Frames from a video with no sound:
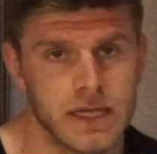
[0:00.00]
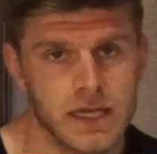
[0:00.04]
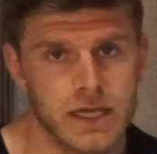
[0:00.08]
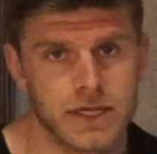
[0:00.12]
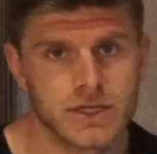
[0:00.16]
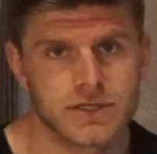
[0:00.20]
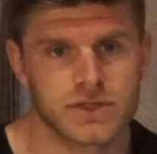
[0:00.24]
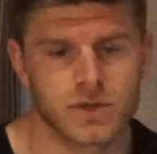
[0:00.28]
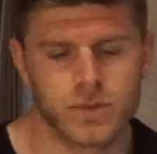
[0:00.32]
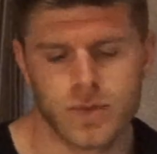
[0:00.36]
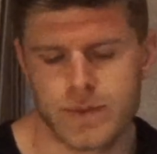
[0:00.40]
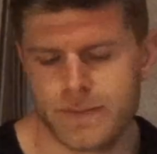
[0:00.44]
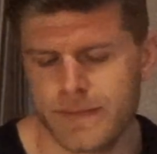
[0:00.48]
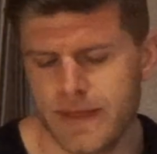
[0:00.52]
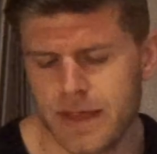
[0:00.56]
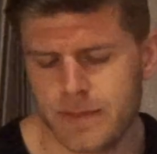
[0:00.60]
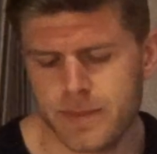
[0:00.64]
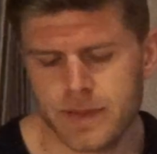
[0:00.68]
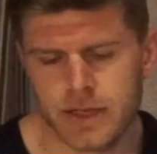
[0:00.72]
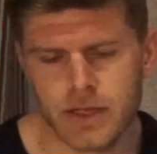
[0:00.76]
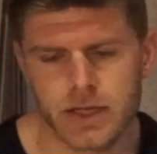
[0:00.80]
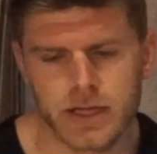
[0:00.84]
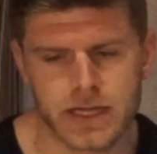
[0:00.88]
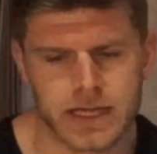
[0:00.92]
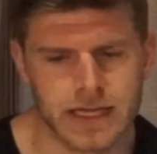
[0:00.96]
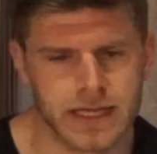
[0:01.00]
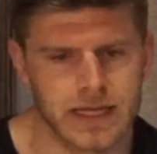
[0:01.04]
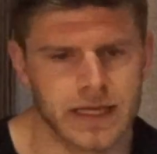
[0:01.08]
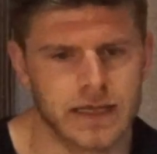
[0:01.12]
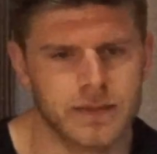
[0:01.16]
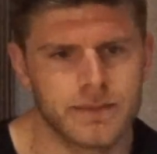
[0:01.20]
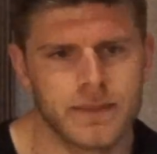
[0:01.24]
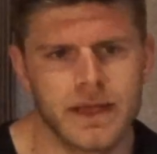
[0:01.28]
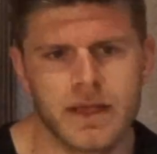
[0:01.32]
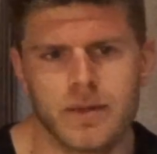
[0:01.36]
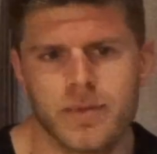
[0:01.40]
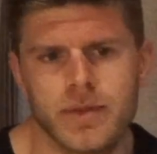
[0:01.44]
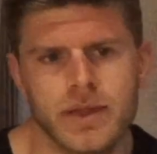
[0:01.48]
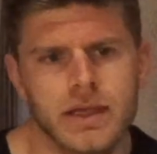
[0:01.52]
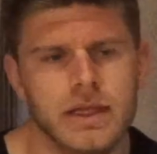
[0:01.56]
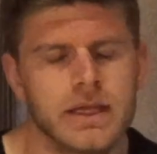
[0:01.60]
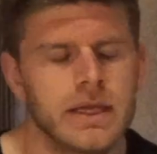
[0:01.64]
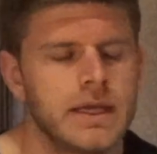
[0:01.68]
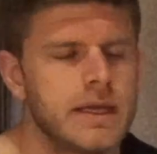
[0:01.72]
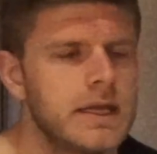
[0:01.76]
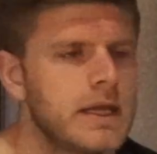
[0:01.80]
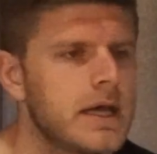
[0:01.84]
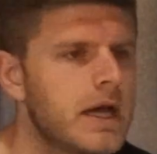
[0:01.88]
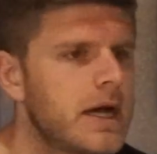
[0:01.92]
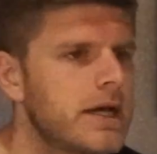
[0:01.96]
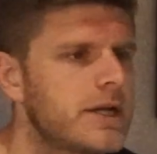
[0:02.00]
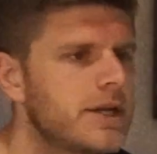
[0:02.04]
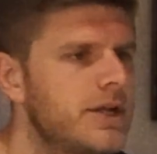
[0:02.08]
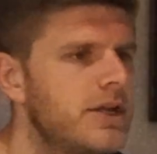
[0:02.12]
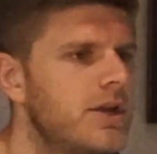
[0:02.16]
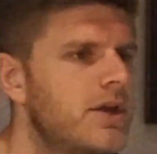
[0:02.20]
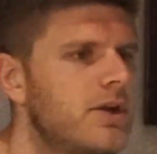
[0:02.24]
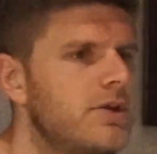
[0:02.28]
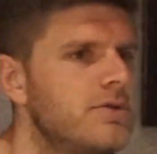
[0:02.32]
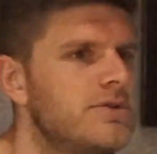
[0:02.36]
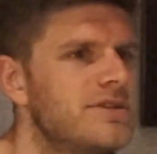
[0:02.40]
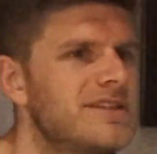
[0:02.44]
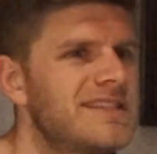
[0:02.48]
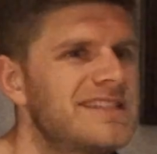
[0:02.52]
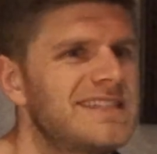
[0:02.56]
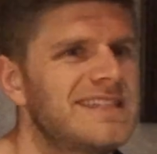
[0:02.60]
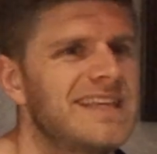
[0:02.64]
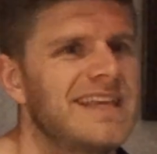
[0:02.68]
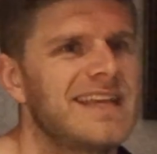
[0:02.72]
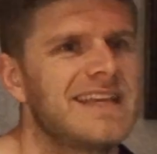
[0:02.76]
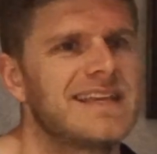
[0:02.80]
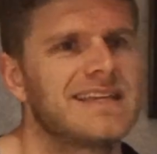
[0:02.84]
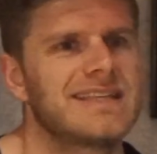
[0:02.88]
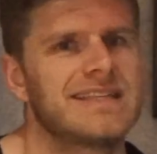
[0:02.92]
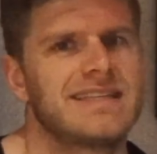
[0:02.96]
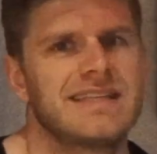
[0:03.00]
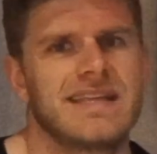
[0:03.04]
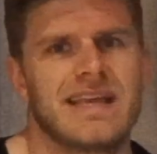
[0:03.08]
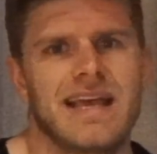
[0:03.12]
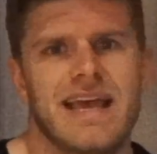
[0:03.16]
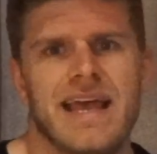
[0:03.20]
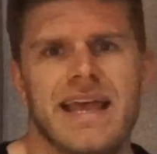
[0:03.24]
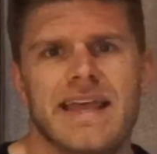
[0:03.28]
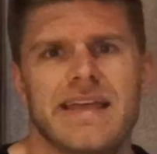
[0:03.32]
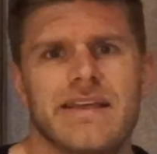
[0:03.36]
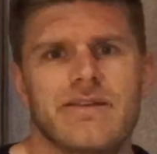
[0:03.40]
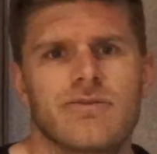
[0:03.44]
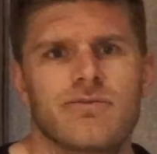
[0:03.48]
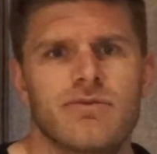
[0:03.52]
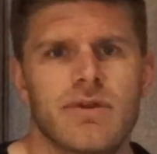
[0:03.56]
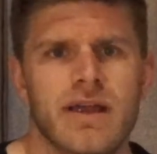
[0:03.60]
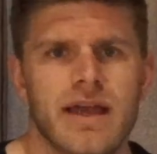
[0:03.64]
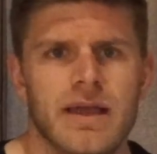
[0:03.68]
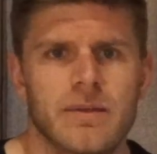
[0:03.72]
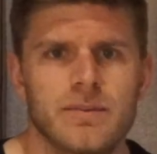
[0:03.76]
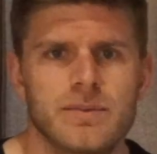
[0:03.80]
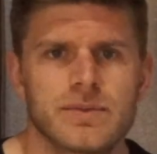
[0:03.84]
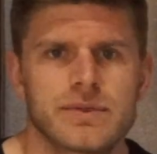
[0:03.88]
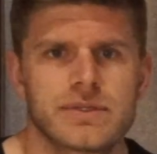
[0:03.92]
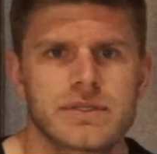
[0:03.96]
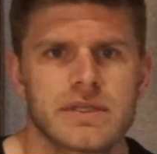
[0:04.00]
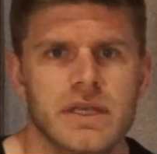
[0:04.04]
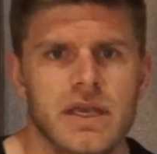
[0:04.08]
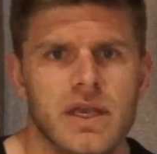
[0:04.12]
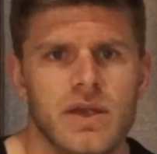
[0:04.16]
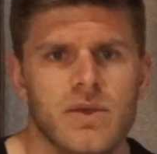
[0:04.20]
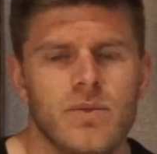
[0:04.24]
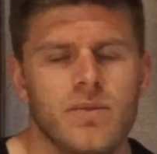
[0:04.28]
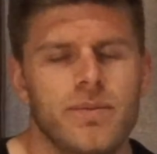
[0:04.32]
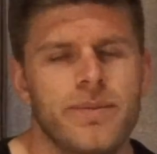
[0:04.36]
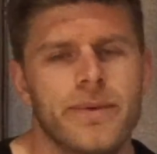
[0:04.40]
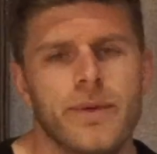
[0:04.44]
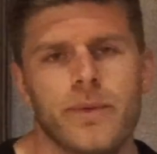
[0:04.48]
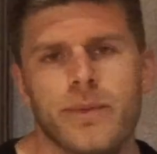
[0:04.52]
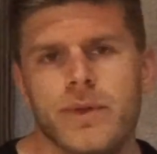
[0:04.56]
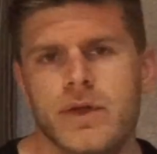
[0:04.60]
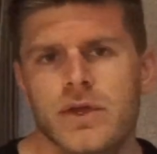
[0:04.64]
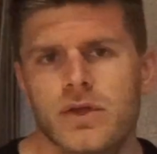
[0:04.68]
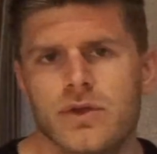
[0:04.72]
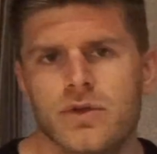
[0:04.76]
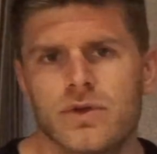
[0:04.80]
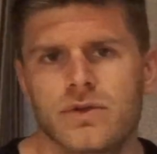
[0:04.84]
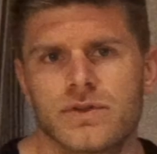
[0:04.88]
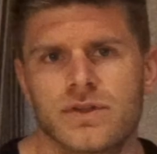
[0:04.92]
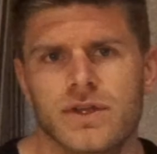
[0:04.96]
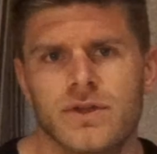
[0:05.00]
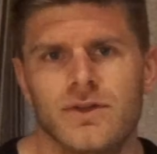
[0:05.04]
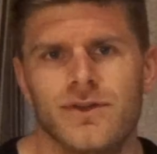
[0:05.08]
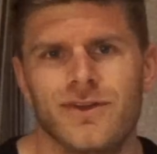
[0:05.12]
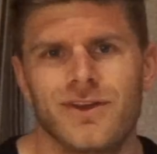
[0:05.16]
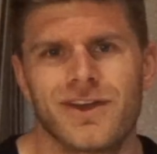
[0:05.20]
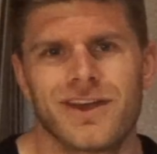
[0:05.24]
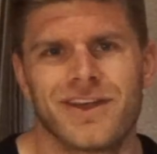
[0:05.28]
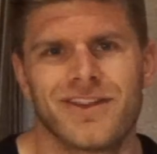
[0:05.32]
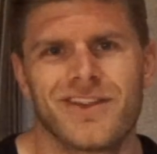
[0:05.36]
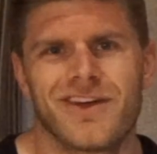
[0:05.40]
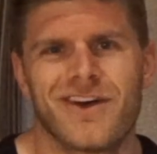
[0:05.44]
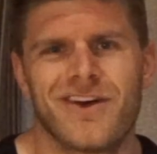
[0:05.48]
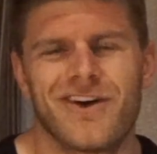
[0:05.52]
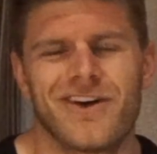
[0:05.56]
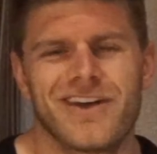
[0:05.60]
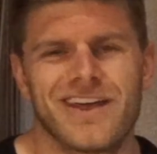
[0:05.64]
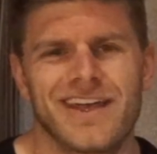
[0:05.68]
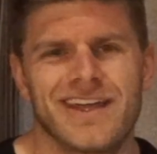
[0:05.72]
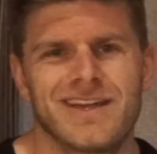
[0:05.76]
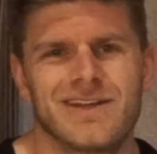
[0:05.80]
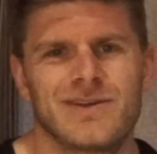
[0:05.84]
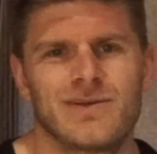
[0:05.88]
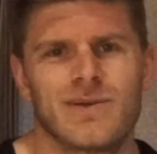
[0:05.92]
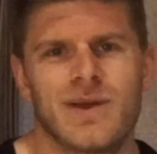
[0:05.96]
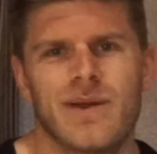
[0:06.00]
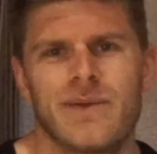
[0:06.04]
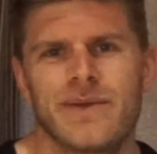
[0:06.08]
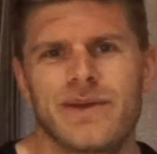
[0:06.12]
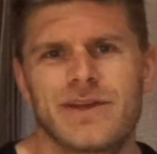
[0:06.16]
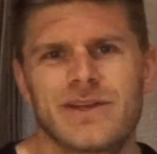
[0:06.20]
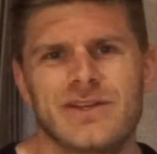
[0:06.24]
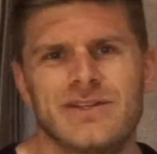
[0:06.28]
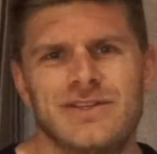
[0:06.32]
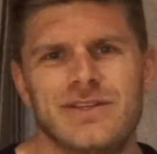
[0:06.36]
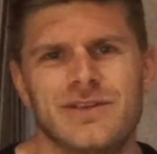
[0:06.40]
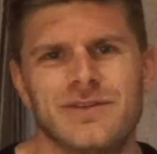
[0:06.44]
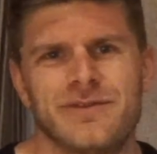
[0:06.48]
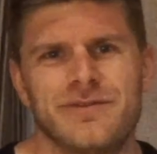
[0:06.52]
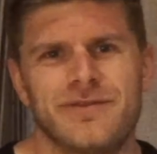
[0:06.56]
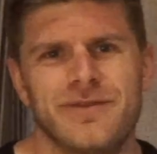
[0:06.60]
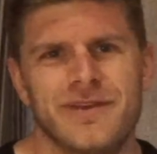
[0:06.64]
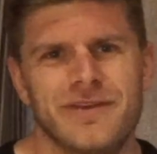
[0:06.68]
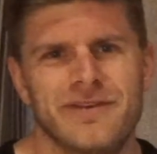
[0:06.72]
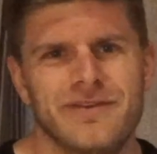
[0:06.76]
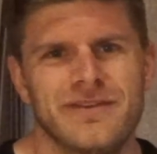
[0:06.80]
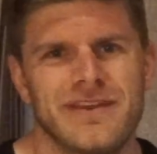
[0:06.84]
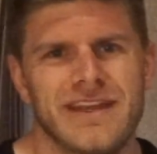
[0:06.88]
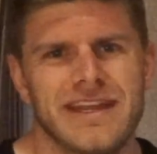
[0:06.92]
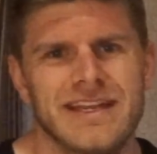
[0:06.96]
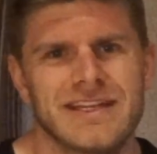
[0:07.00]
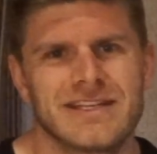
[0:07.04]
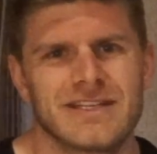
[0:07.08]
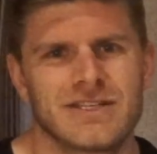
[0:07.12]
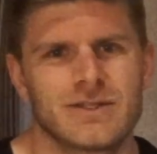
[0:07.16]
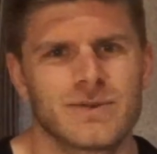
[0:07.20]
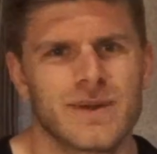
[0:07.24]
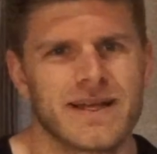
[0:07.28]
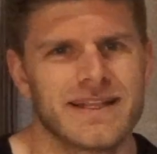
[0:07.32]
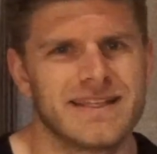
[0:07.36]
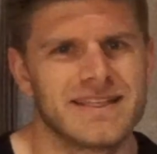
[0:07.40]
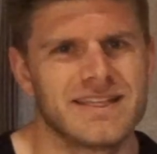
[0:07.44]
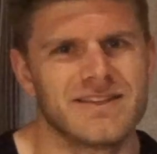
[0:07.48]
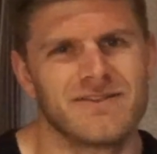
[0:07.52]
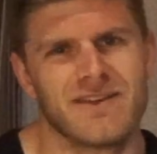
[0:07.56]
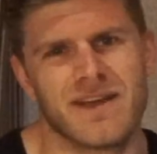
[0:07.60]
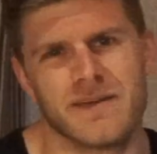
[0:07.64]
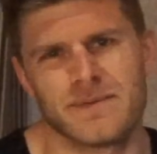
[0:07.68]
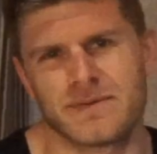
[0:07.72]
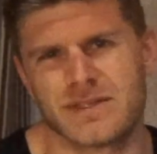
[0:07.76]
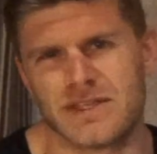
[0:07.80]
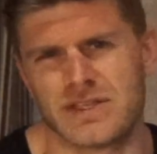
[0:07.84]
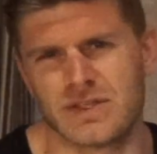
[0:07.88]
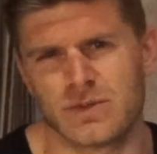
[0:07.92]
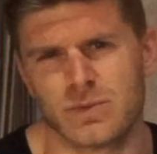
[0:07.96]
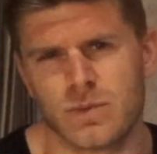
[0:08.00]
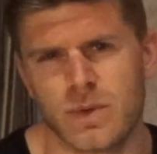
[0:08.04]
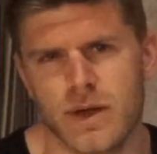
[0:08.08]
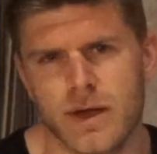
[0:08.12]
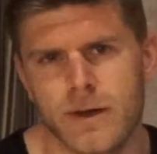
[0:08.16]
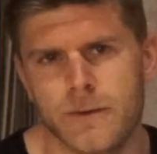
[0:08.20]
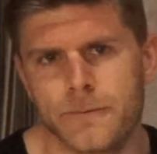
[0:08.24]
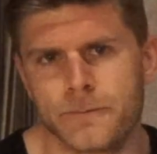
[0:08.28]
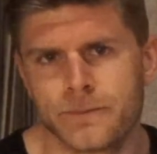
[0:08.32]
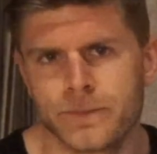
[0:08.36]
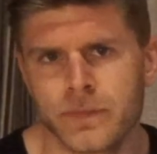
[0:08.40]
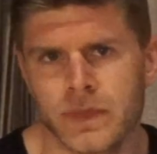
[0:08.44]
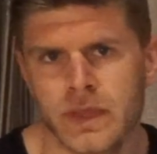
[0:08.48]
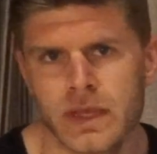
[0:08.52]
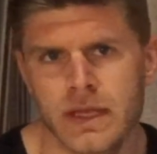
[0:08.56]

So we may be looking at maybe, I don't know, 6 to 8 reps, but we could also look at the high end where we could do 15 to 20 reps as well.